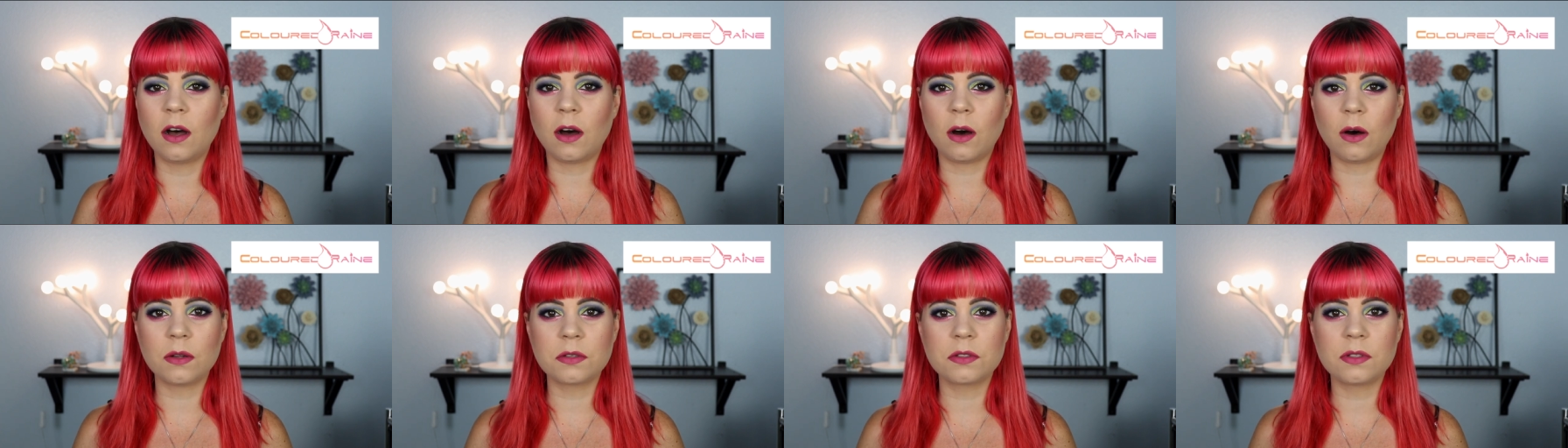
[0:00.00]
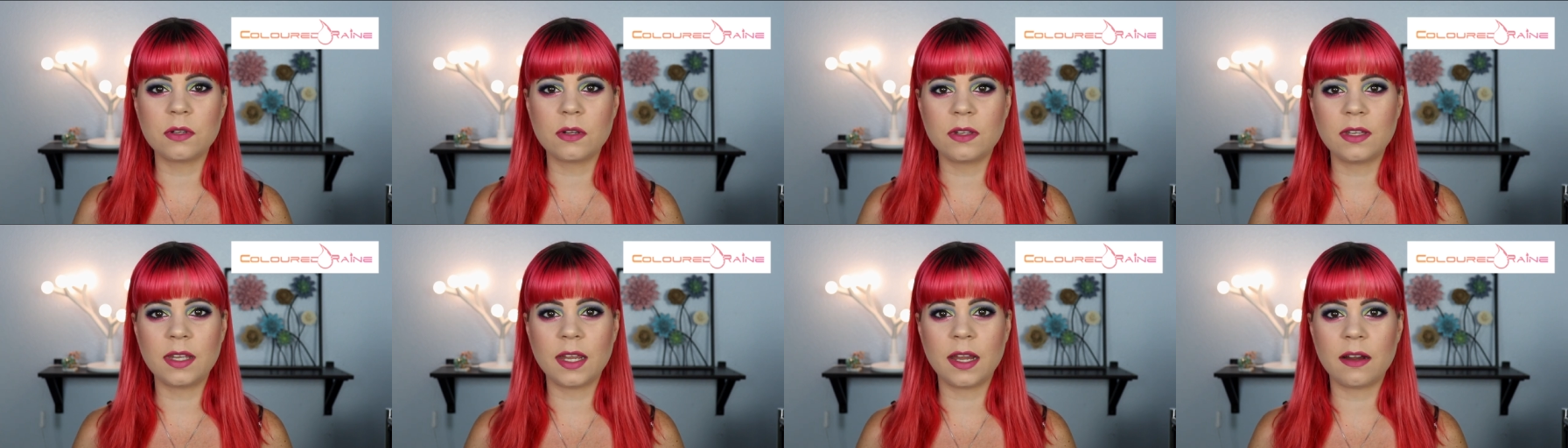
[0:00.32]

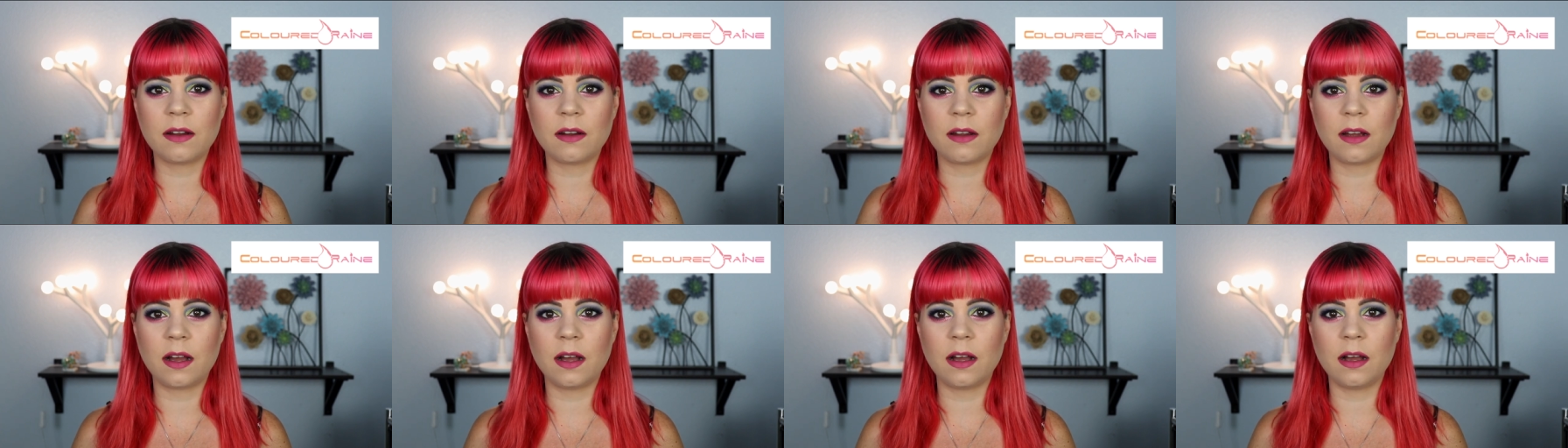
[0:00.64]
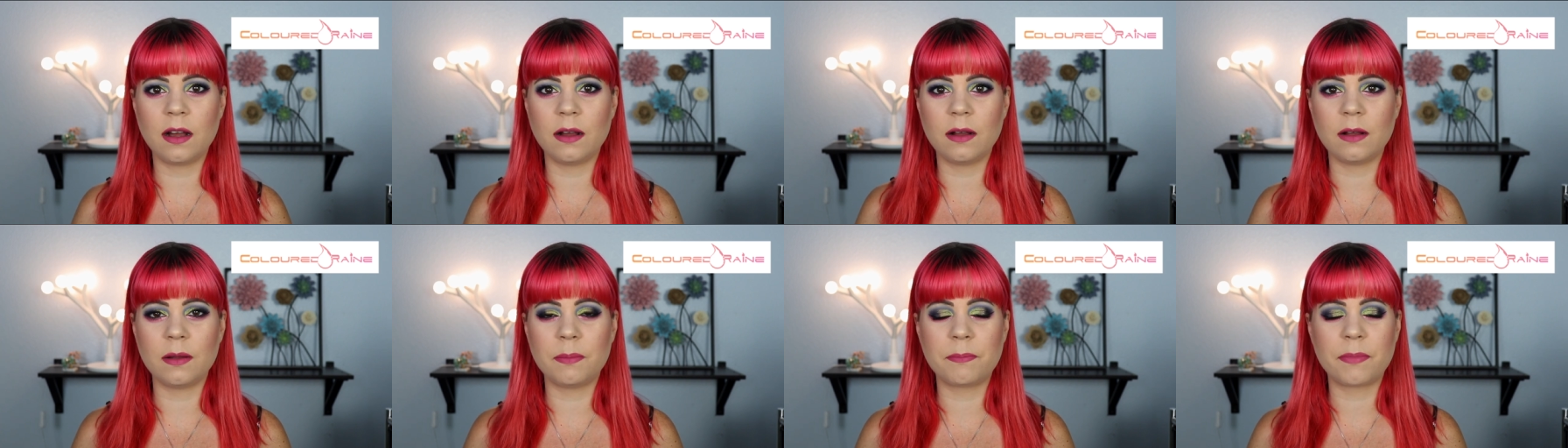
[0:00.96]
Also, their
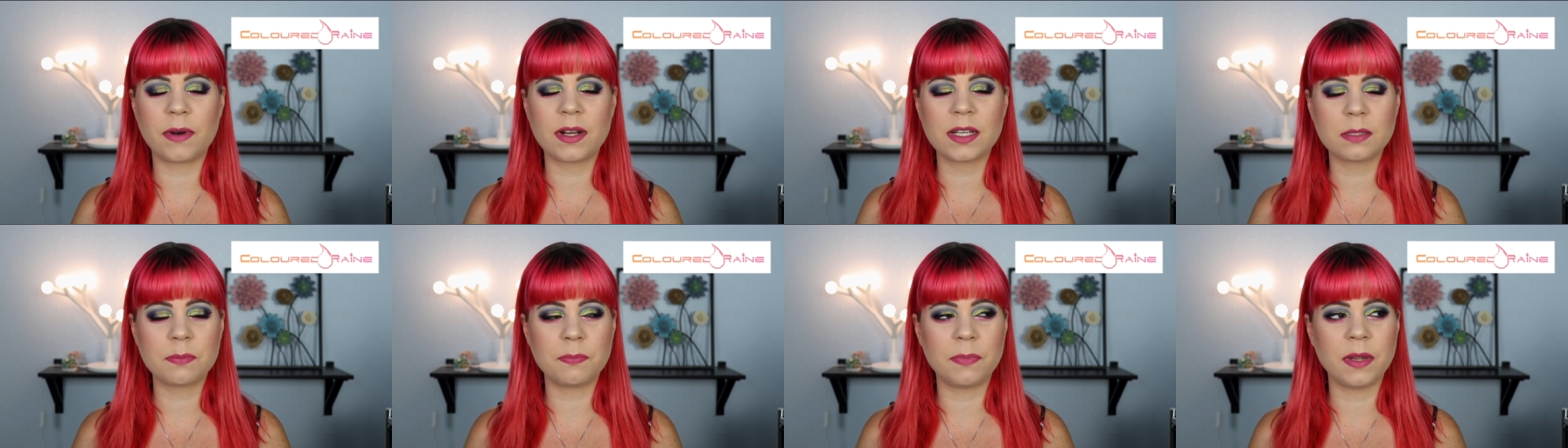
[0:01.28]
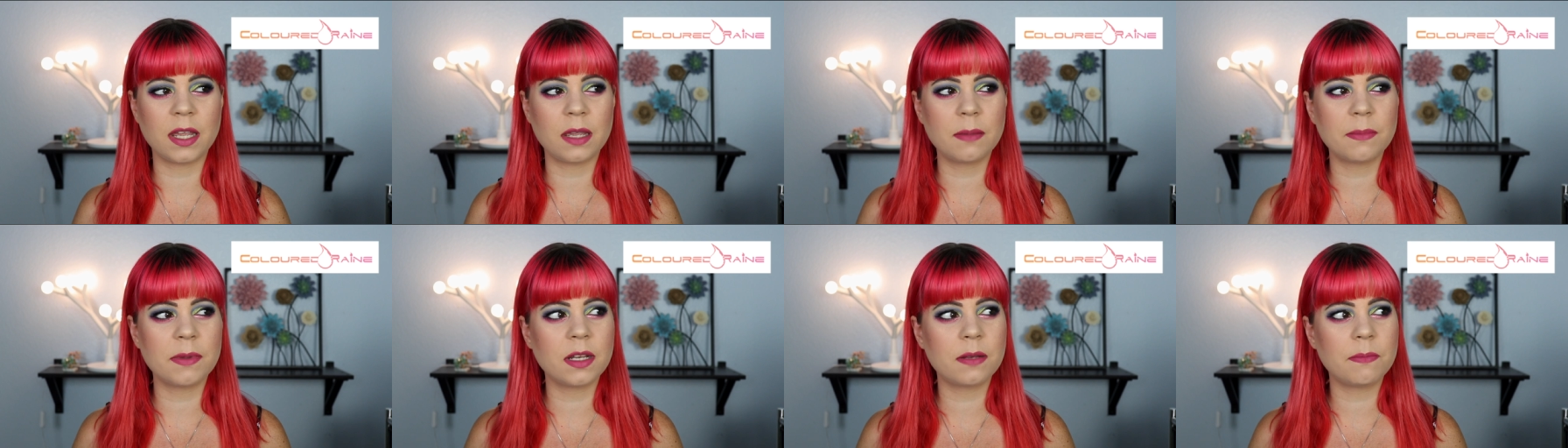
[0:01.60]
uh, pressed
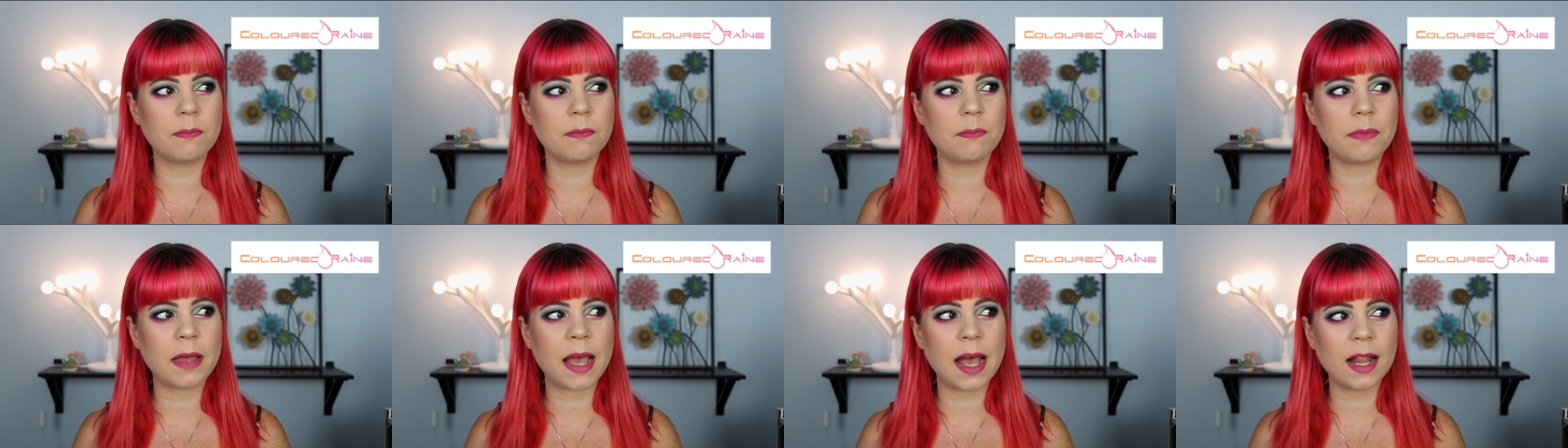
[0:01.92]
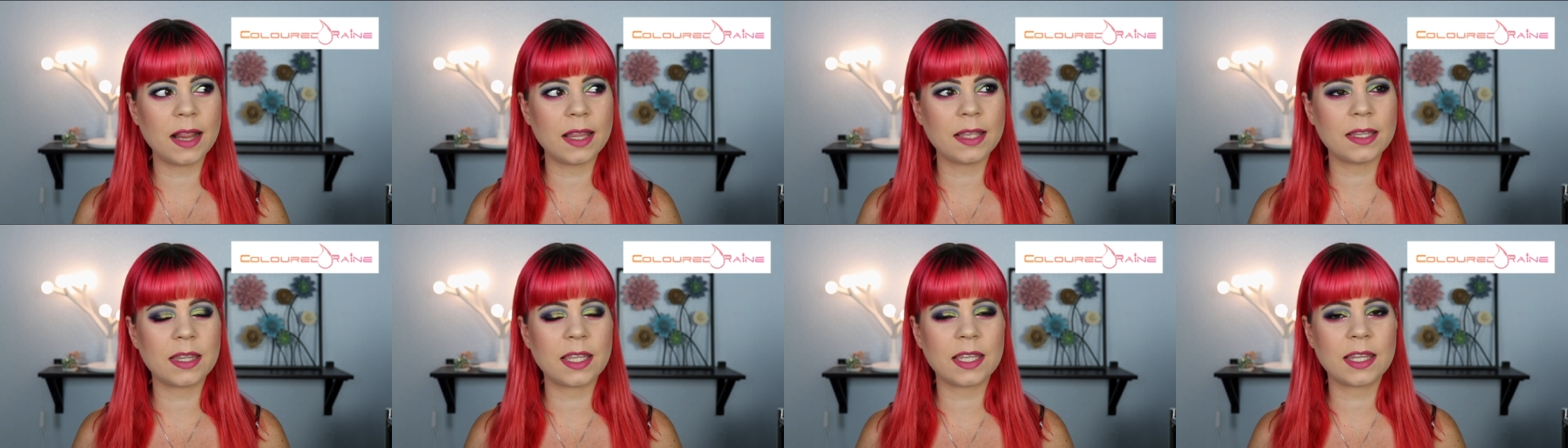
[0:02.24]
pigment
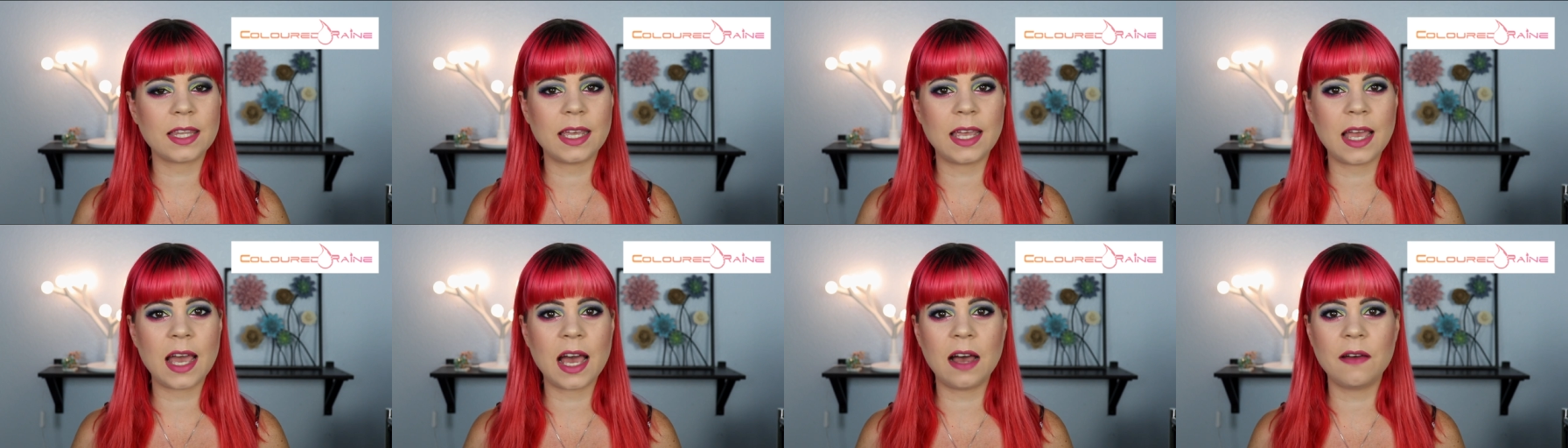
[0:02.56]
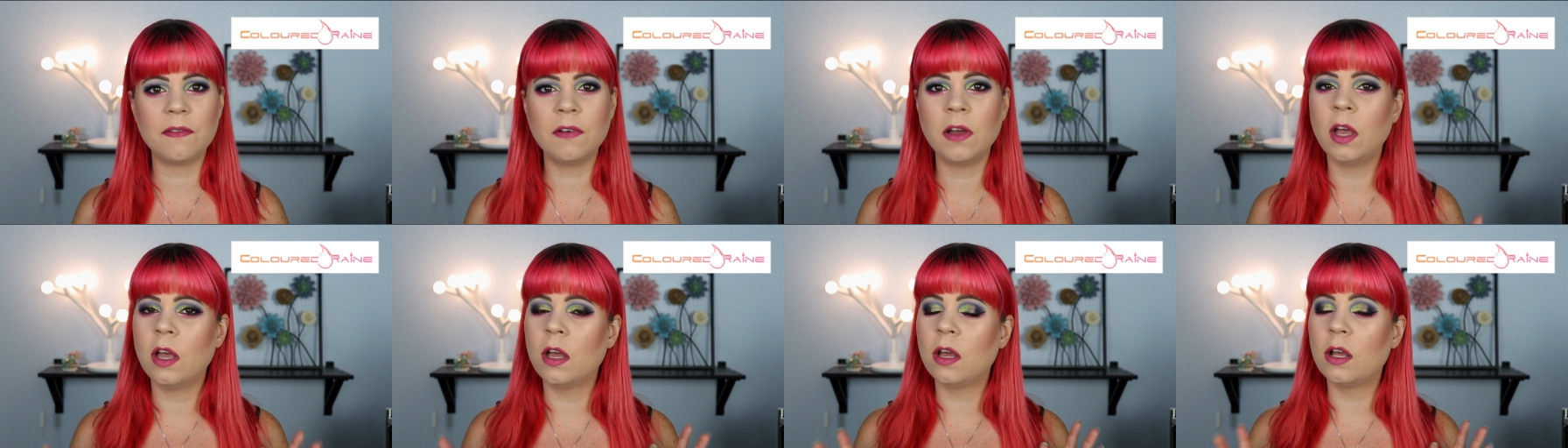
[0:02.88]
palette that they
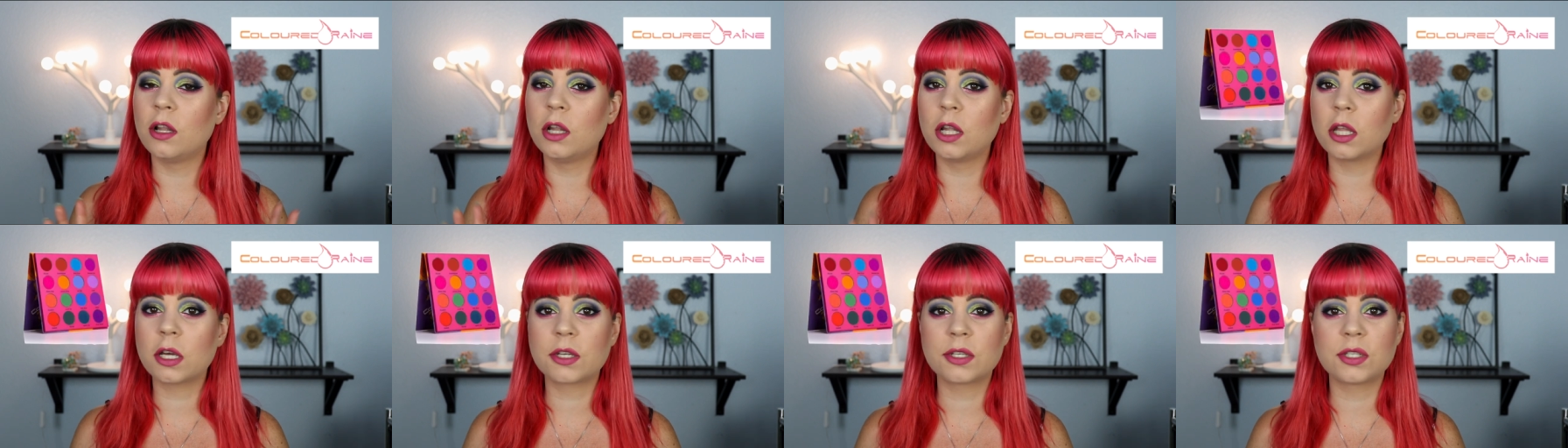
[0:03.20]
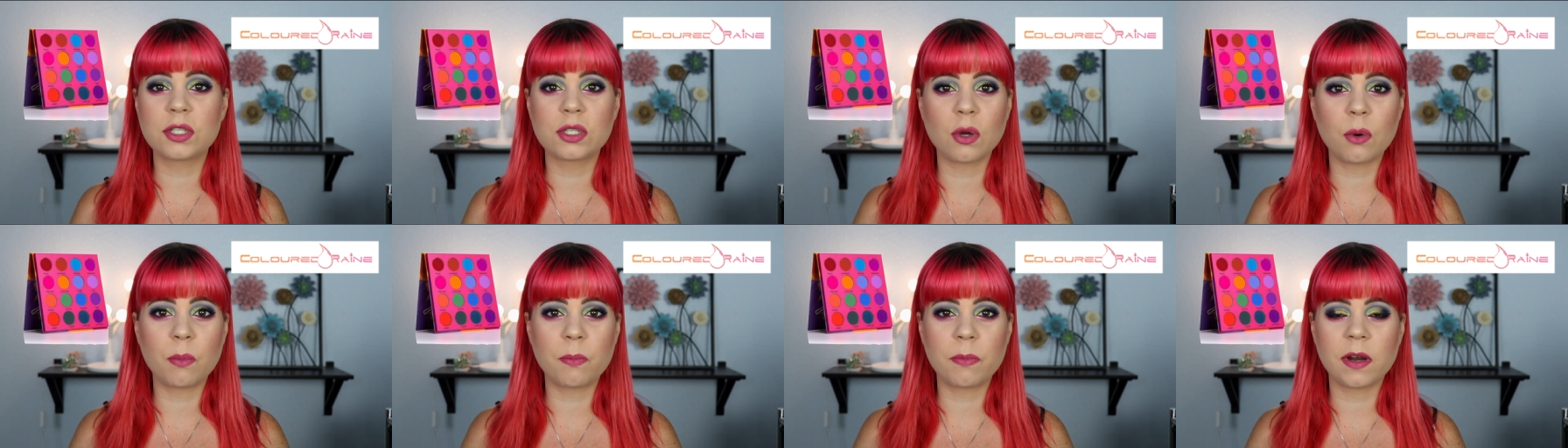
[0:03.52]
have looks
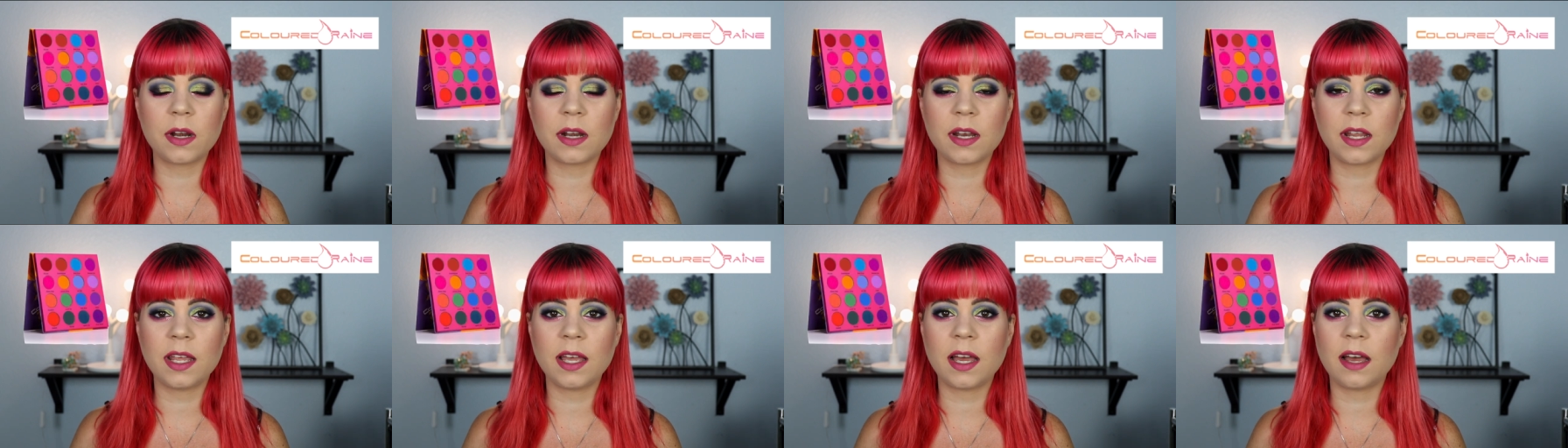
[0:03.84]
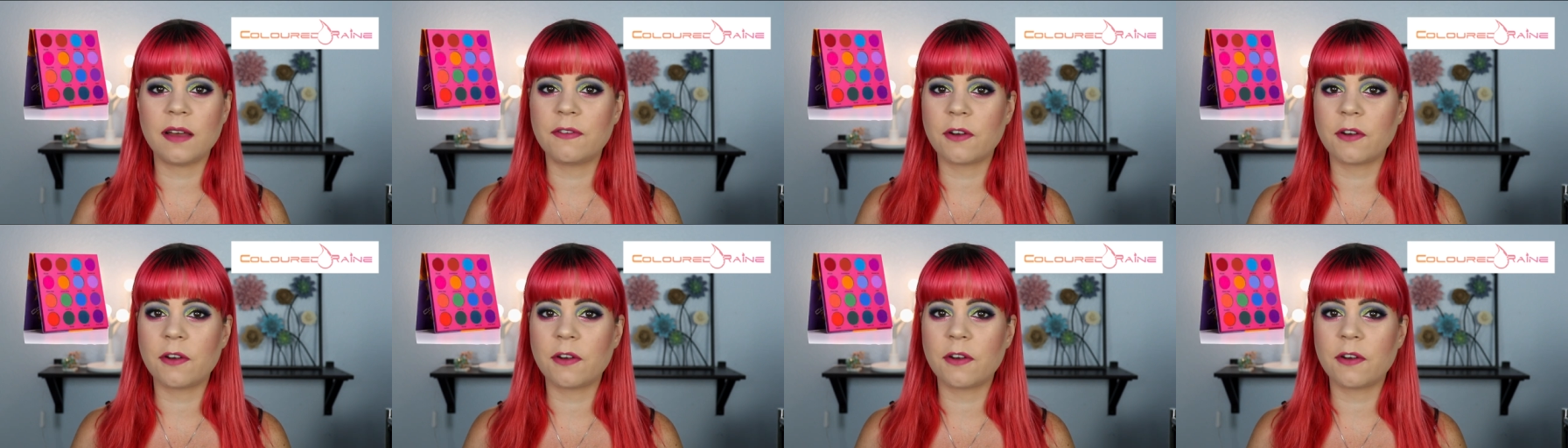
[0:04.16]
so pretty.